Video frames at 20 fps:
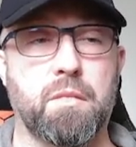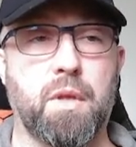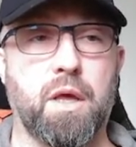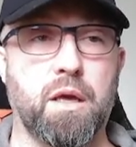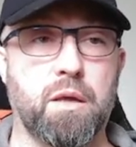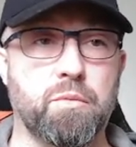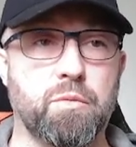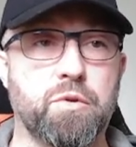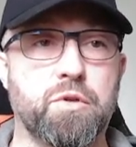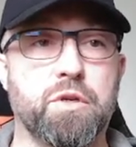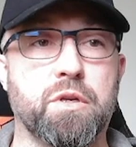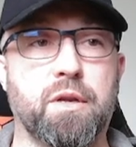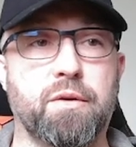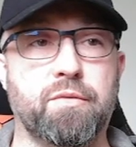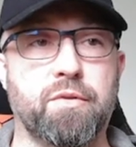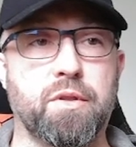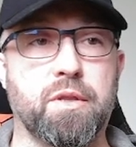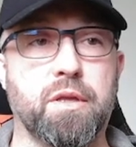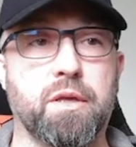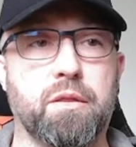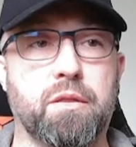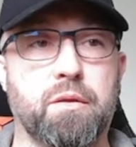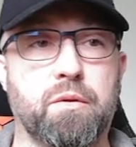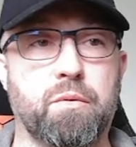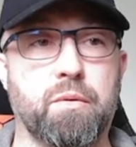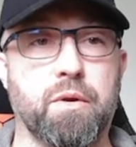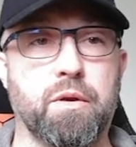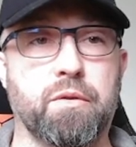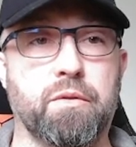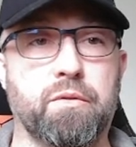And we should have a length
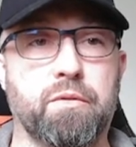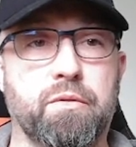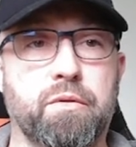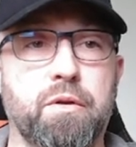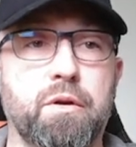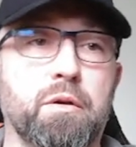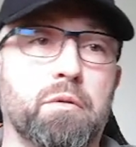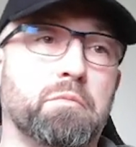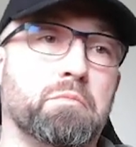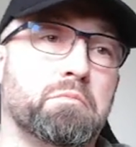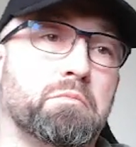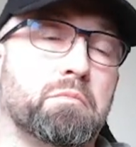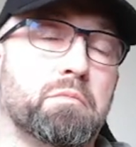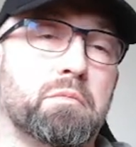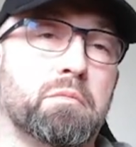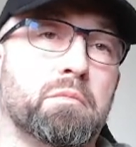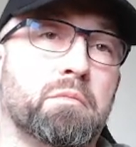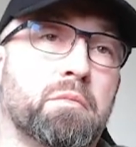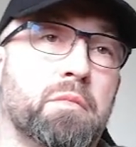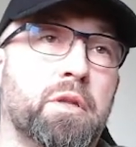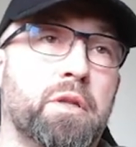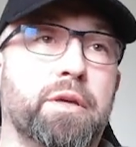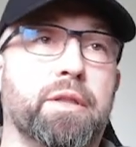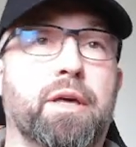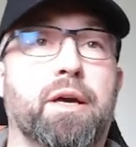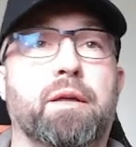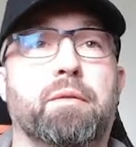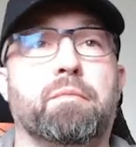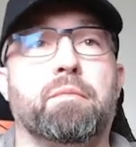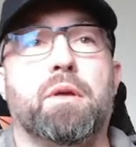greater than 0. Look at
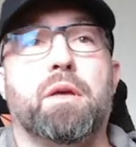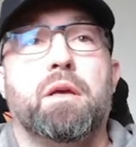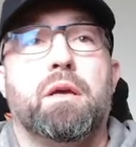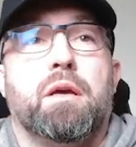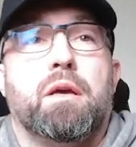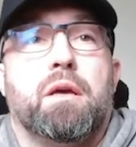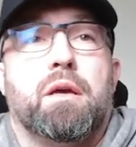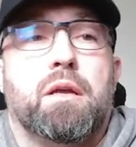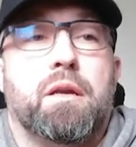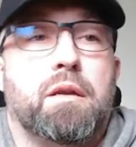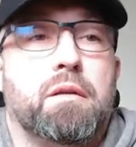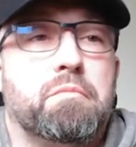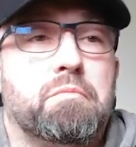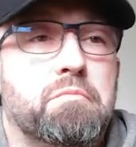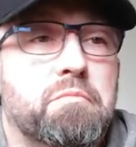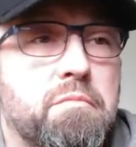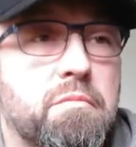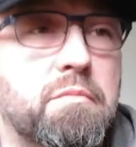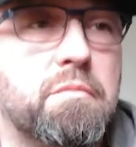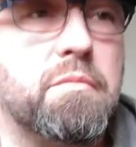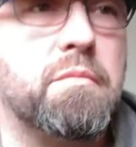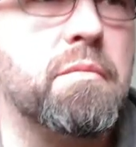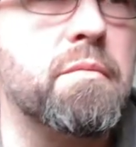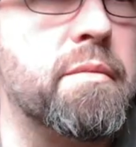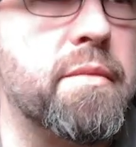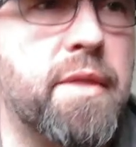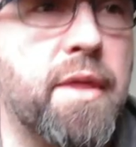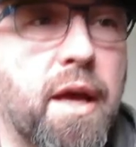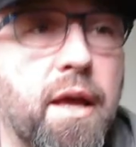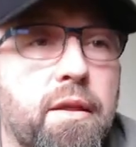that.
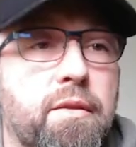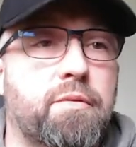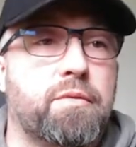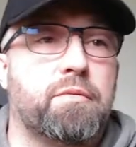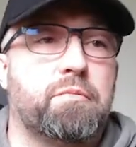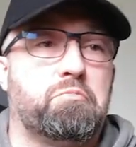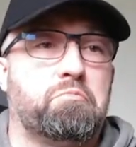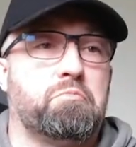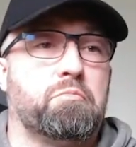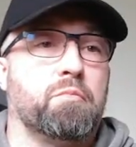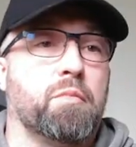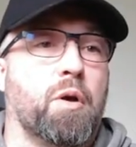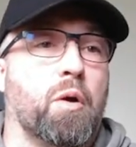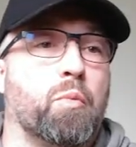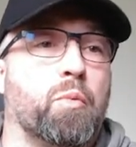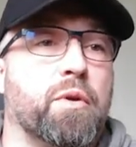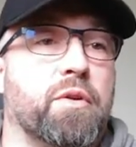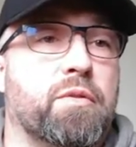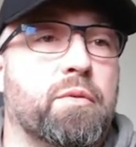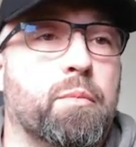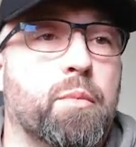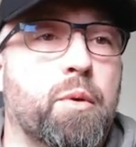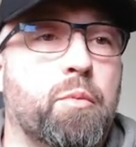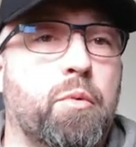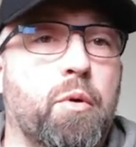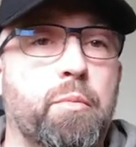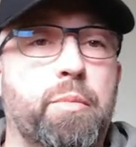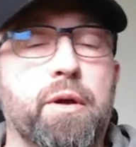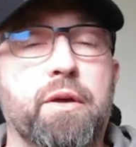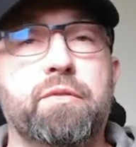That's a reasonably
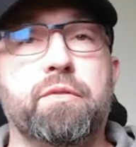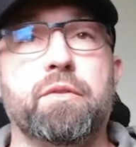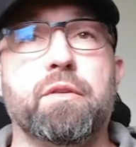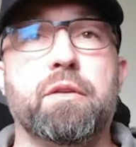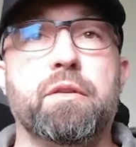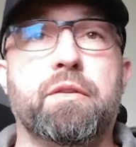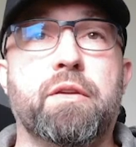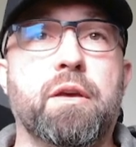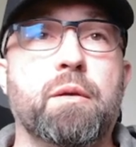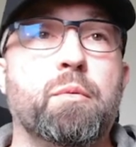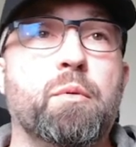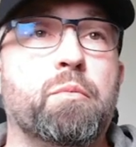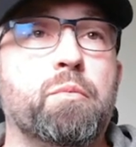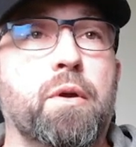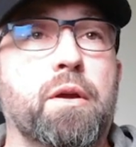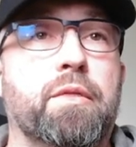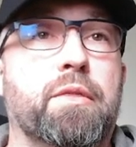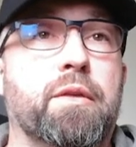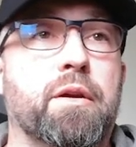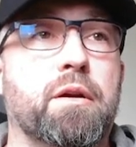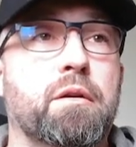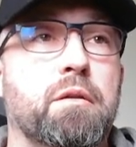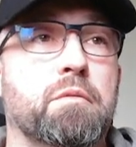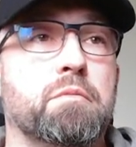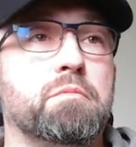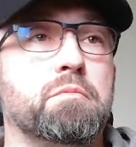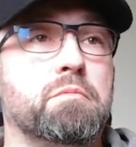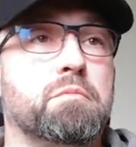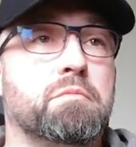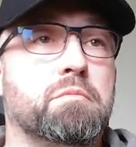robust little table right there,
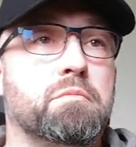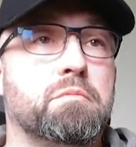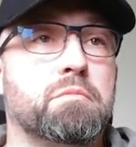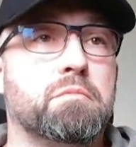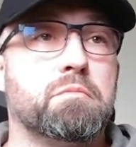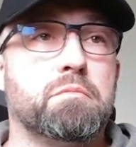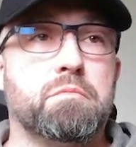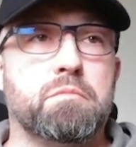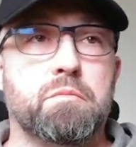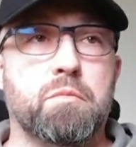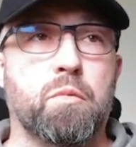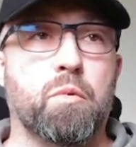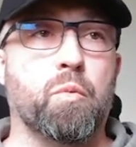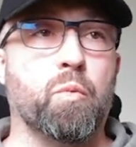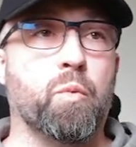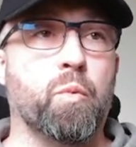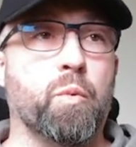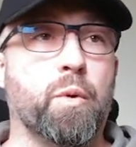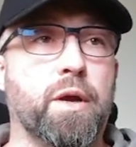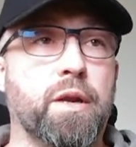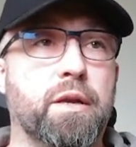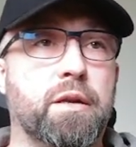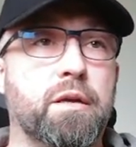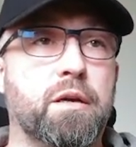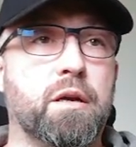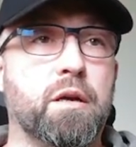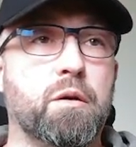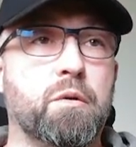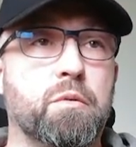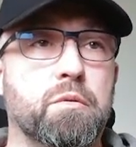ready to
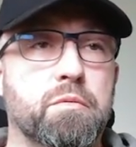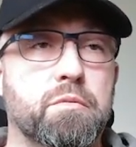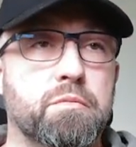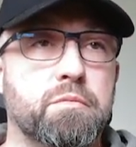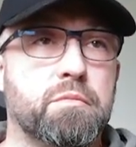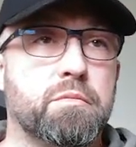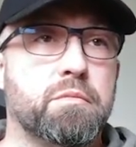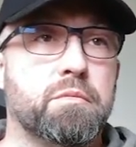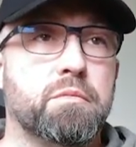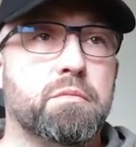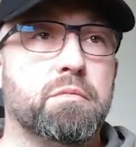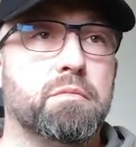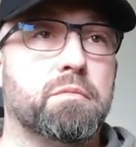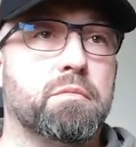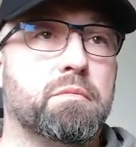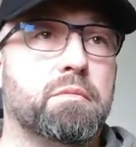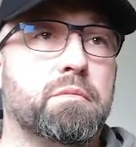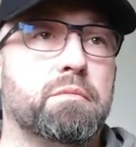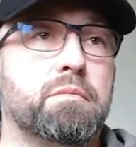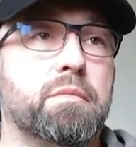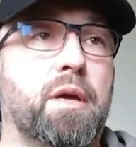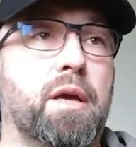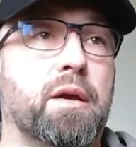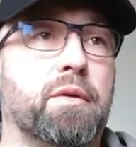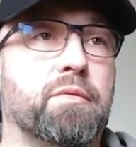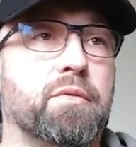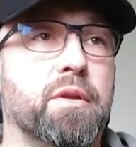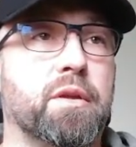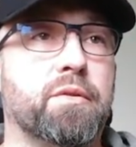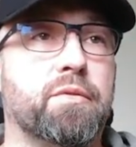go.
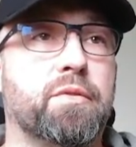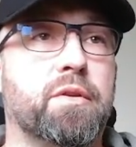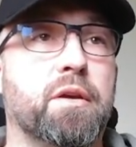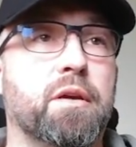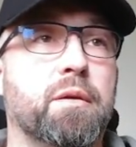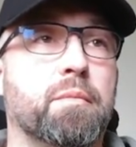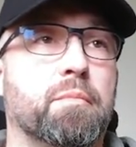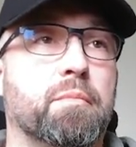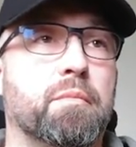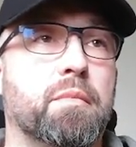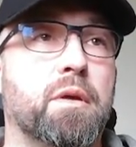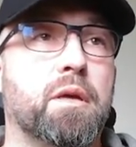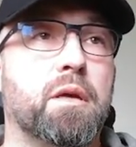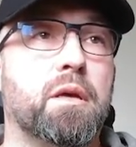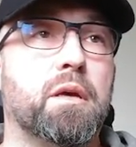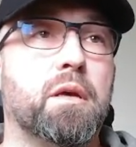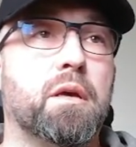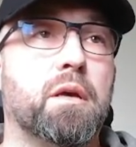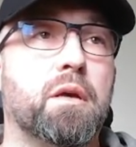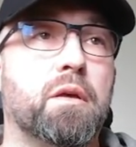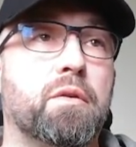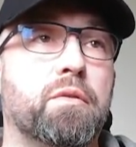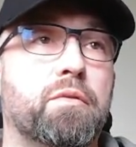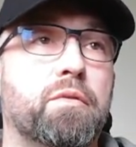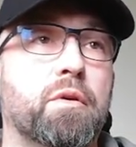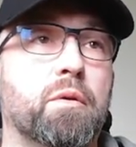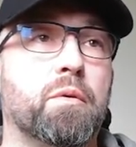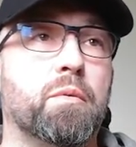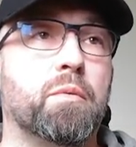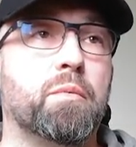Have a nice time.
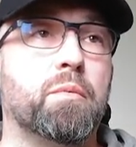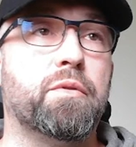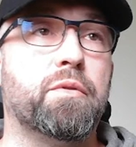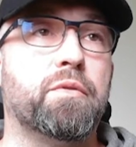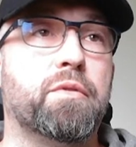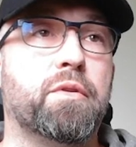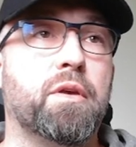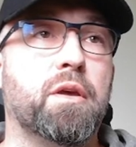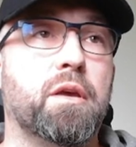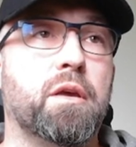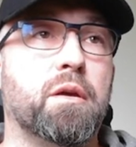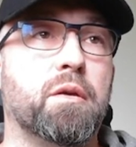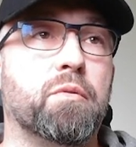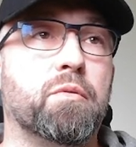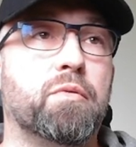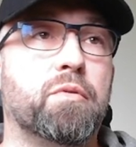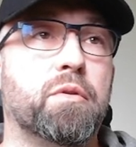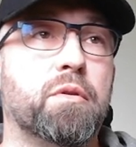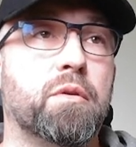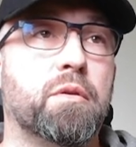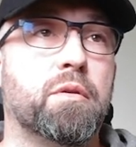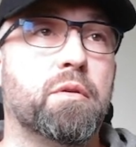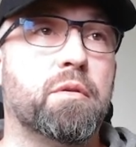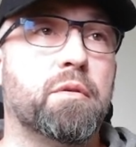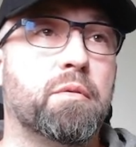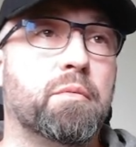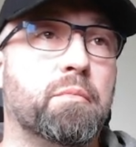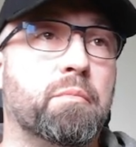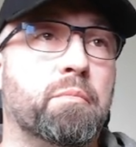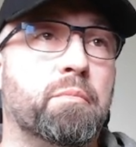So save.
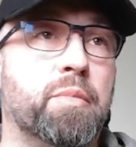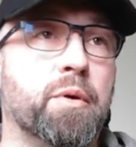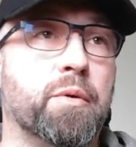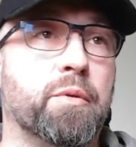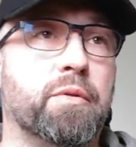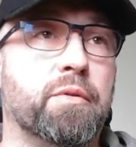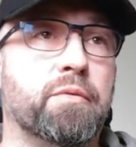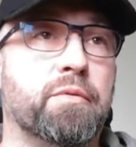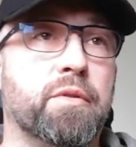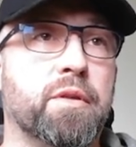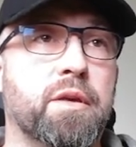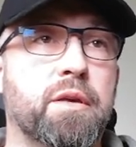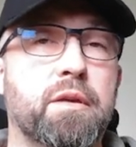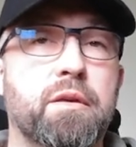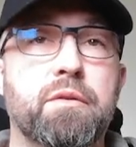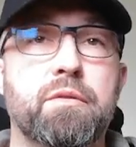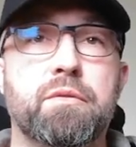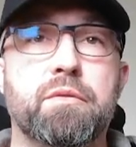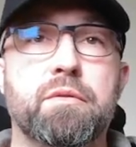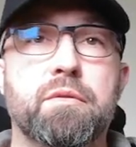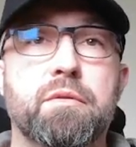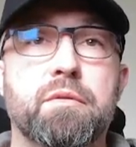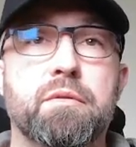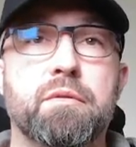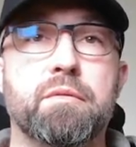both of these.